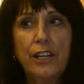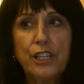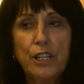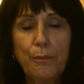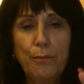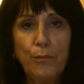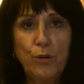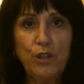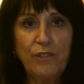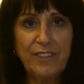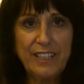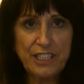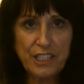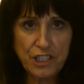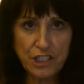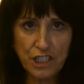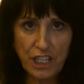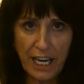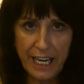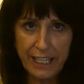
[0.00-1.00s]
The
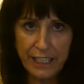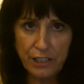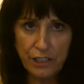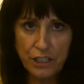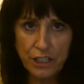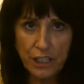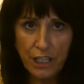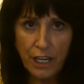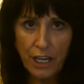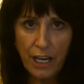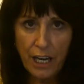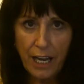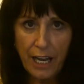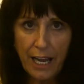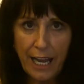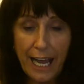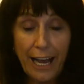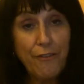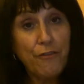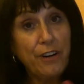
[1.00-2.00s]
movies change
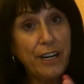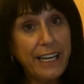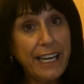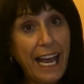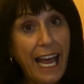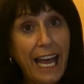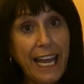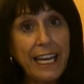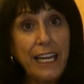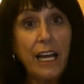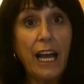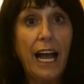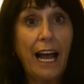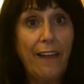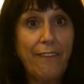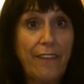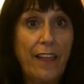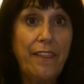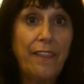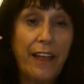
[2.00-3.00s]
every day,
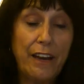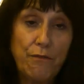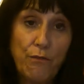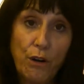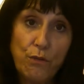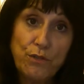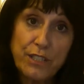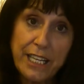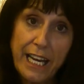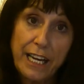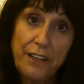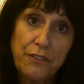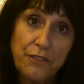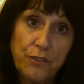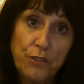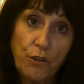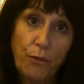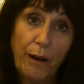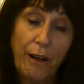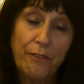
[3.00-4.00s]
and then they rotate
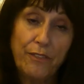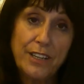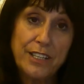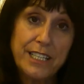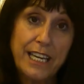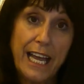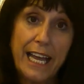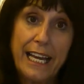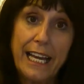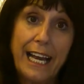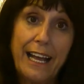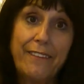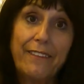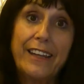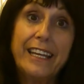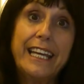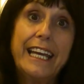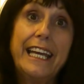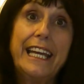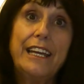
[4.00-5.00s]
throughout the day and
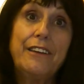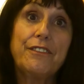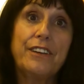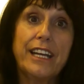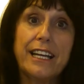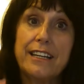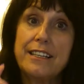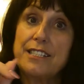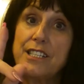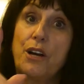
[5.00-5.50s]
the evening.